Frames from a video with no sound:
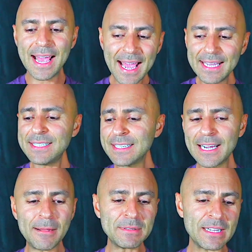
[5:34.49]
Ace of
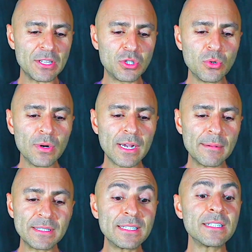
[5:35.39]
Cups and the Two of
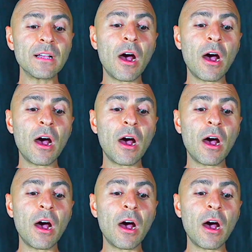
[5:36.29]
Cups, this is